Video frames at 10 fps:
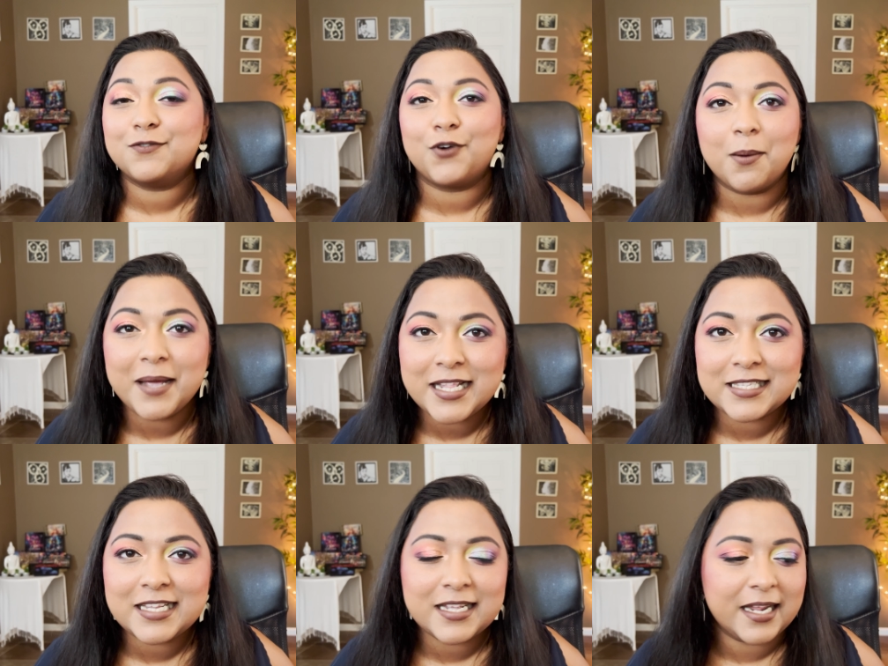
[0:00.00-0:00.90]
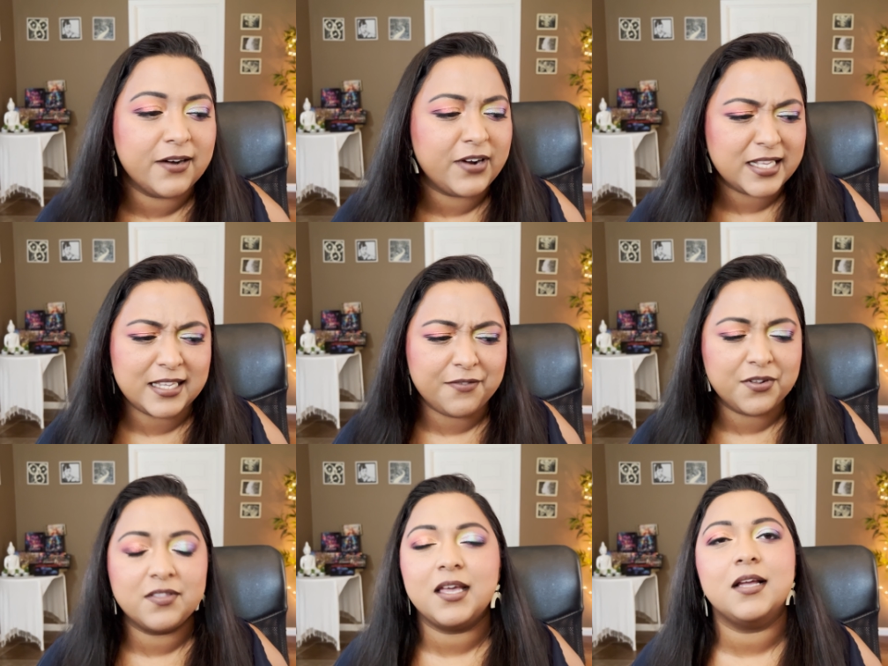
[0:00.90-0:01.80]
from Ensley Reign. Rest
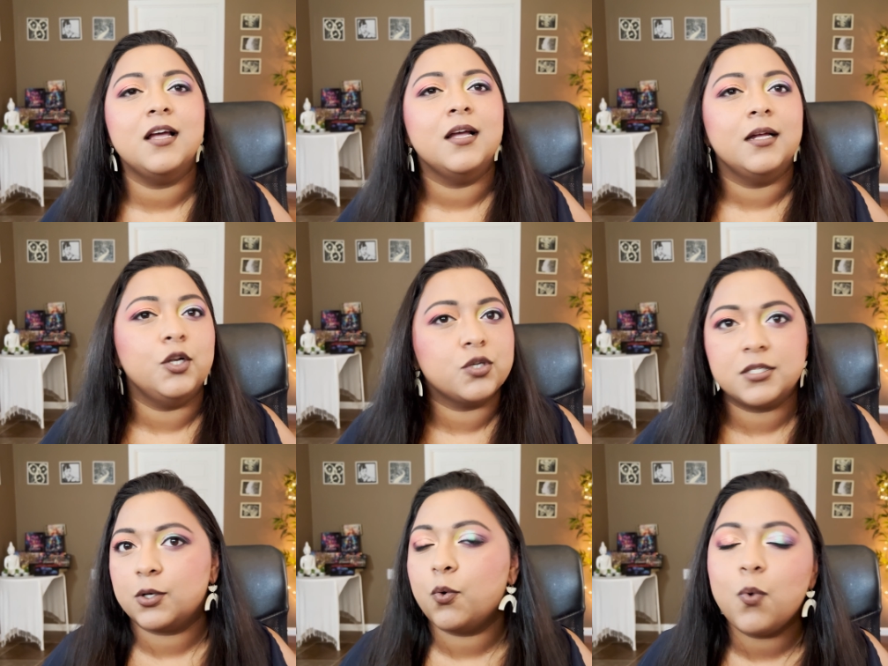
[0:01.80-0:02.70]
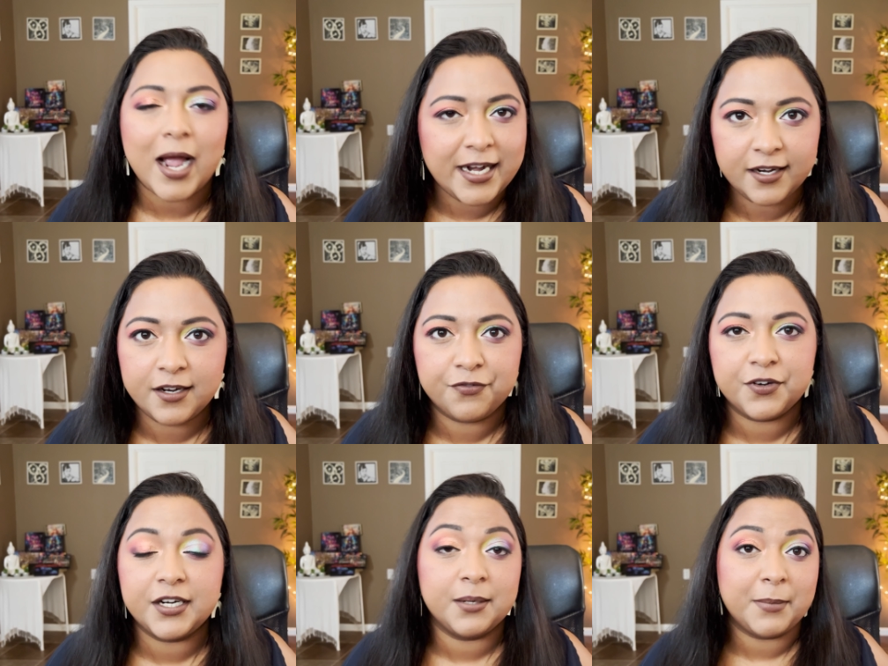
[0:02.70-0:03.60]
everything looks quite
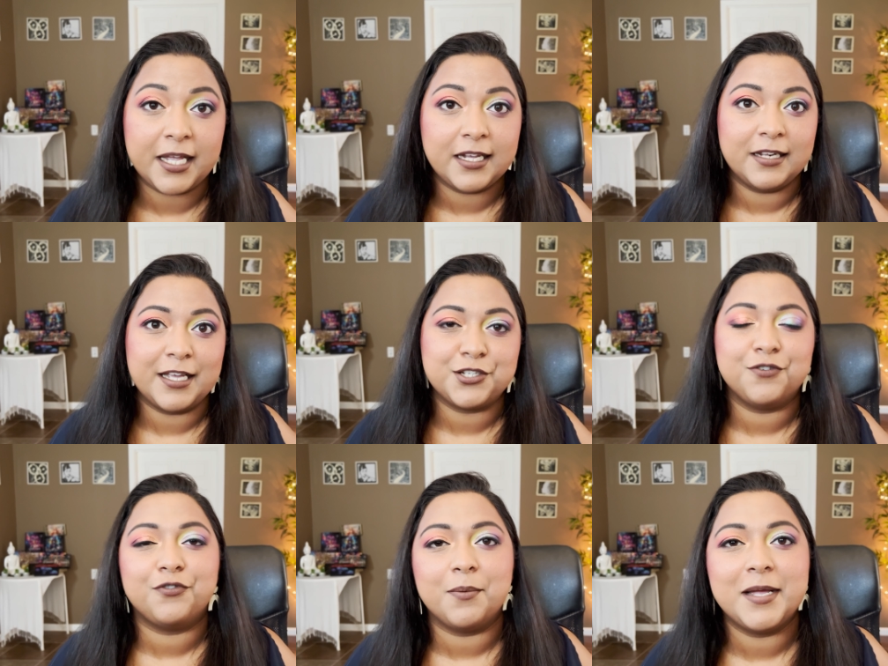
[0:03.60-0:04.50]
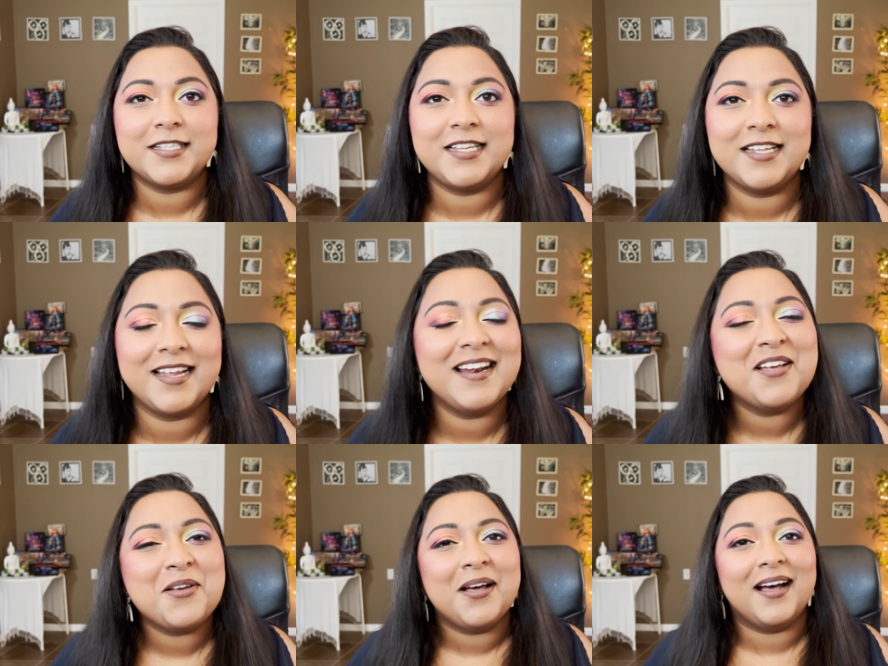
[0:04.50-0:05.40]
different in my collection from Ensley Reign.
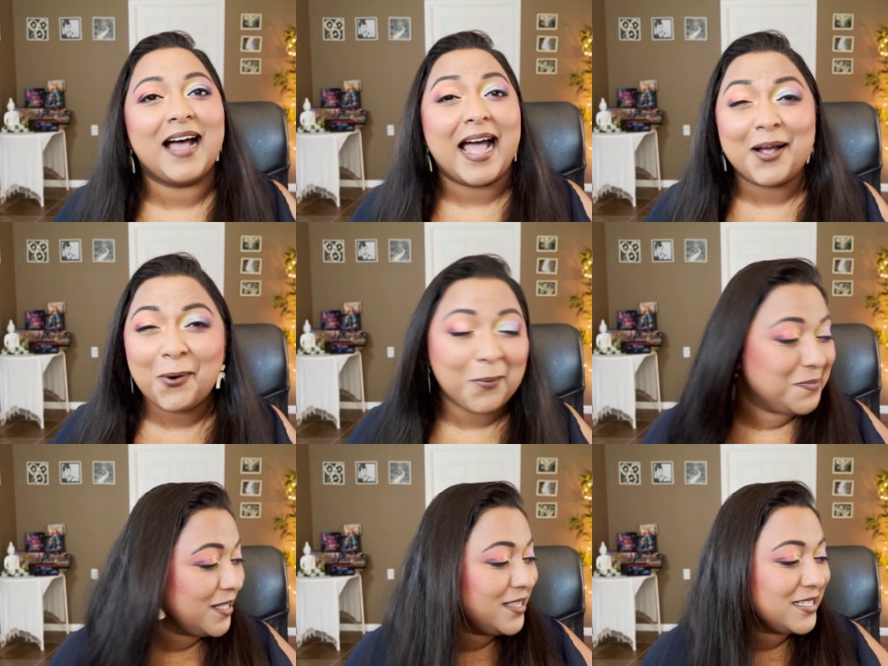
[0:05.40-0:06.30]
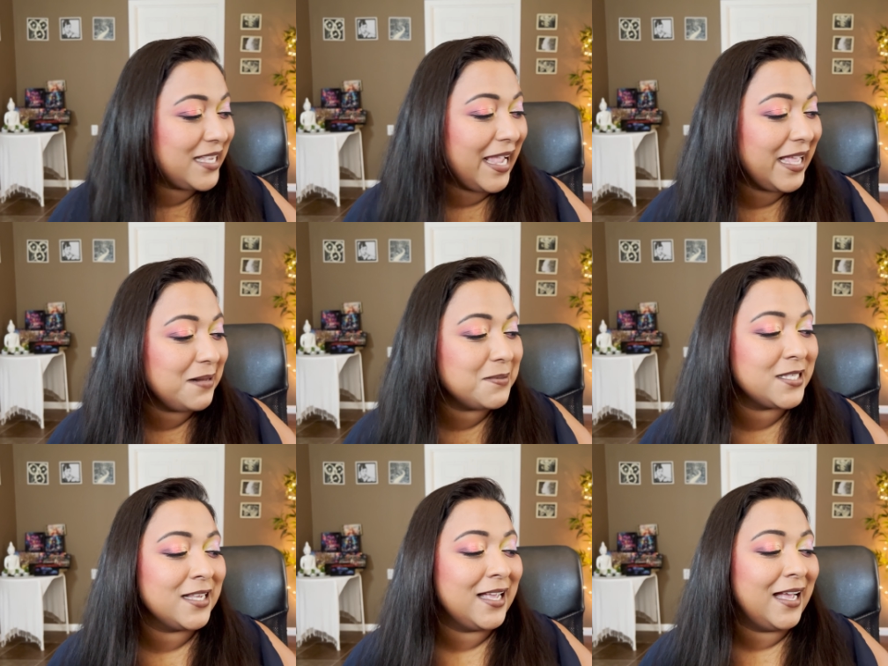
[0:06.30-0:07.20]
Uh, I hope that this
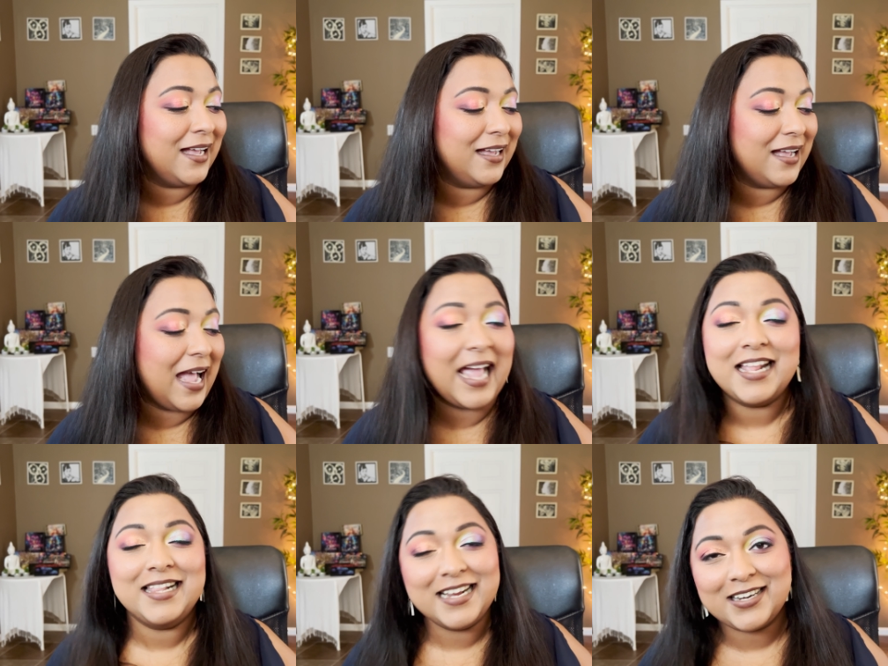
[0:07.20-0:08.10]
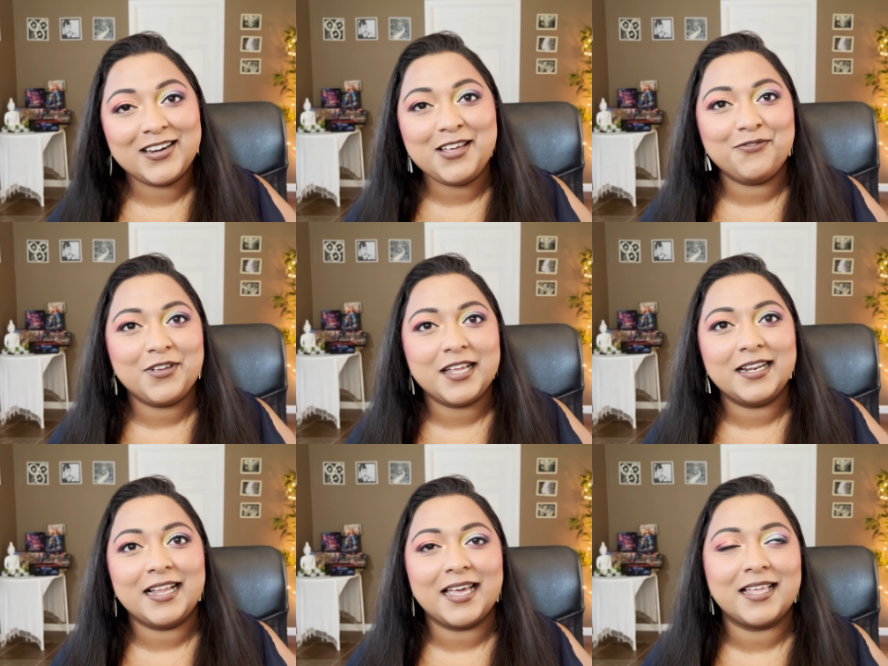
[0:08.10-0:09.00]
helps. Uh, I literally feel
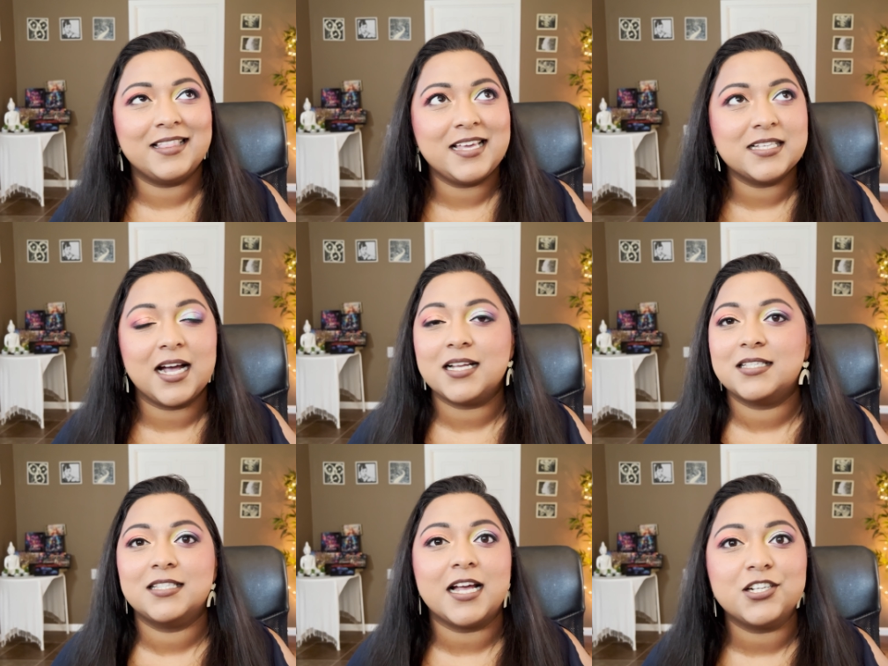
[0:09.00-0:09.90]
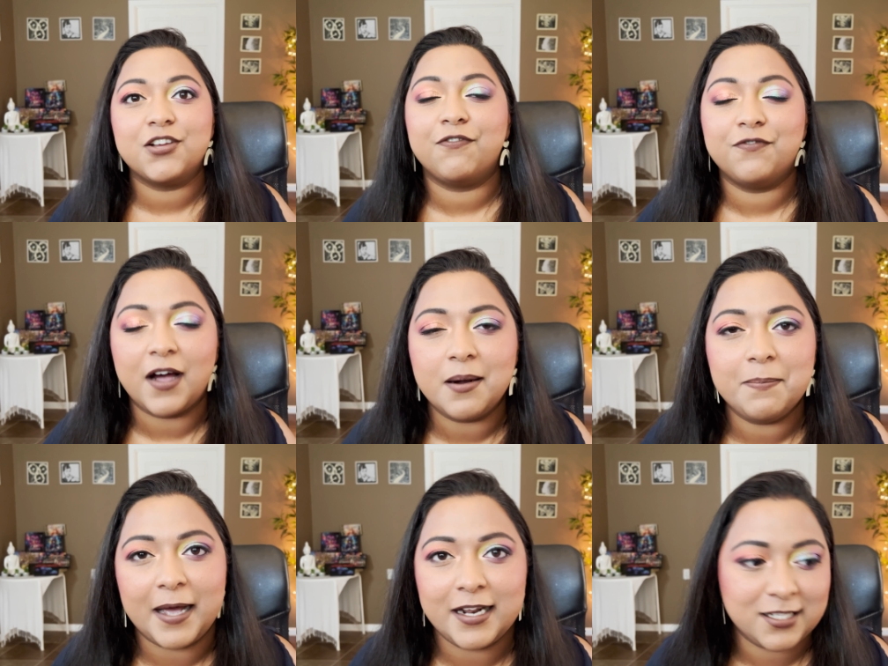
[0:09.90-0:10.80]
like these are such fun
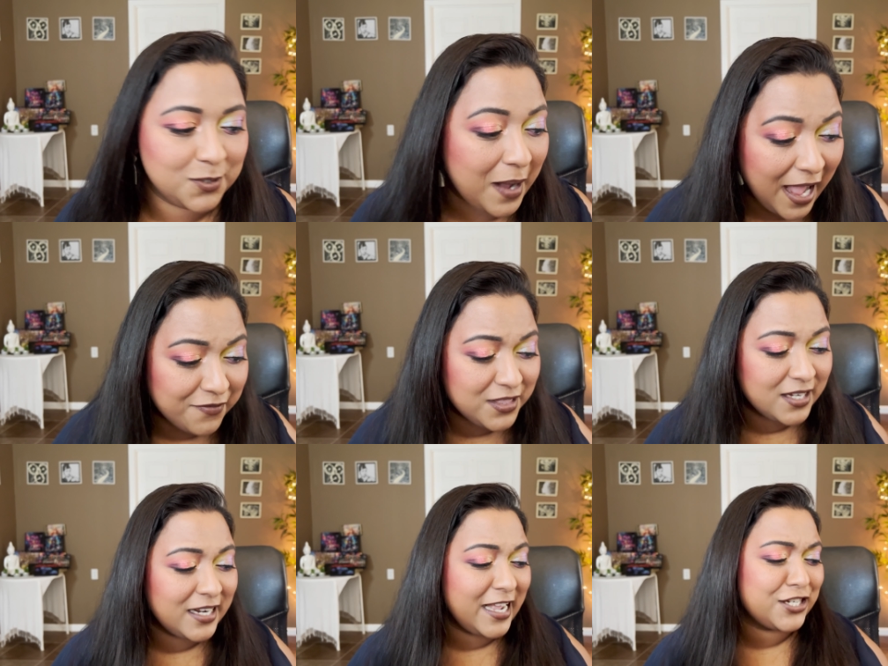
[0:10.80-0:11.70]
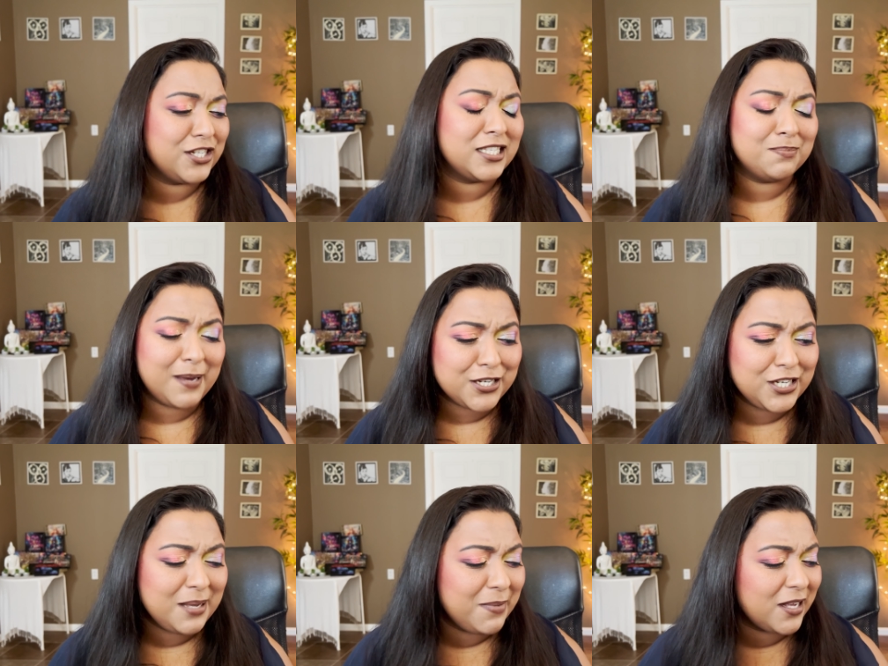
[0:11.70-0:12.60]
palettes to have in the collection,
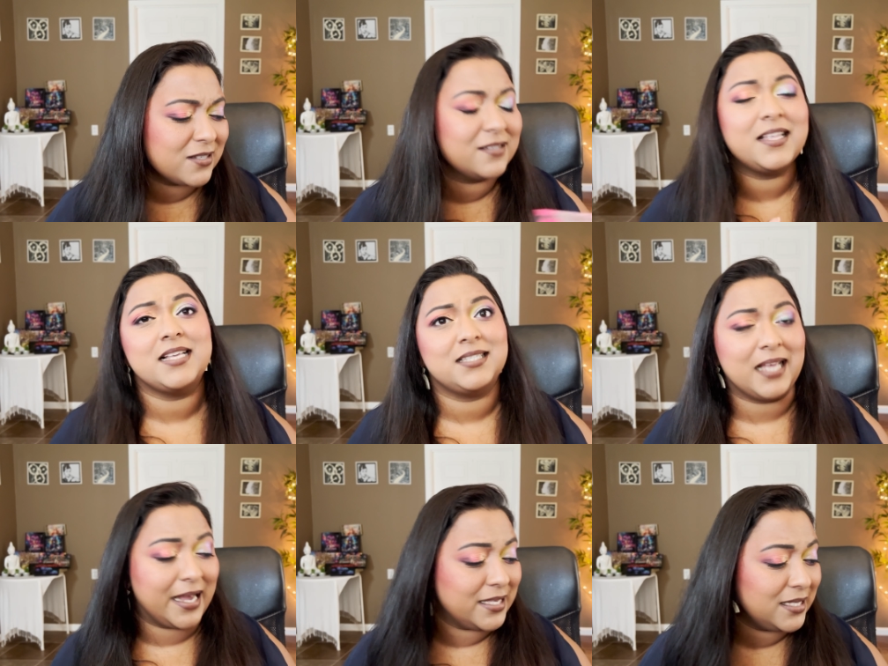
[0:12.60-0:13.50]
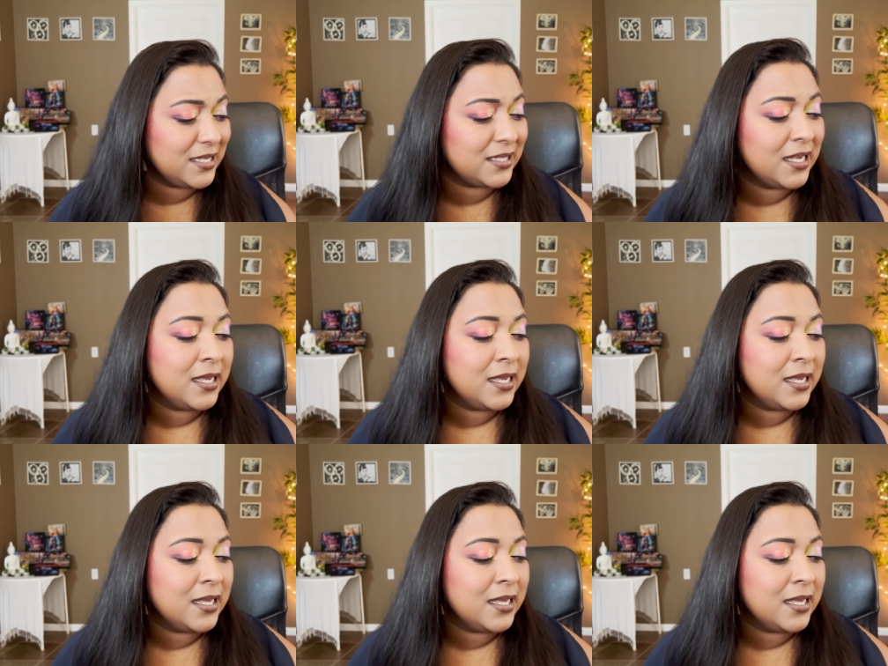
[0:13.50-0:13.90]
especially because of their sizes.